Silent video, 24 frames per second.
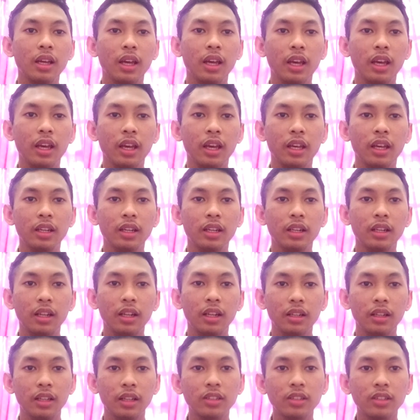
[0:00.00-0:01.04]
And
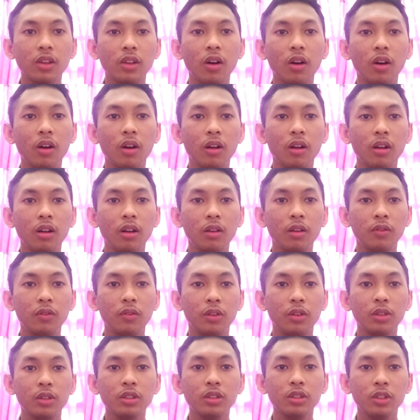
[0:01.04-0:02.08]
that's all
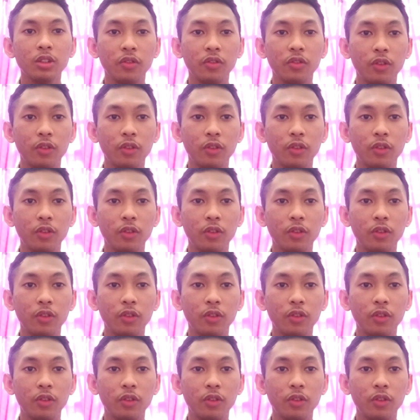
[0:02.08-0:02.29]
for your,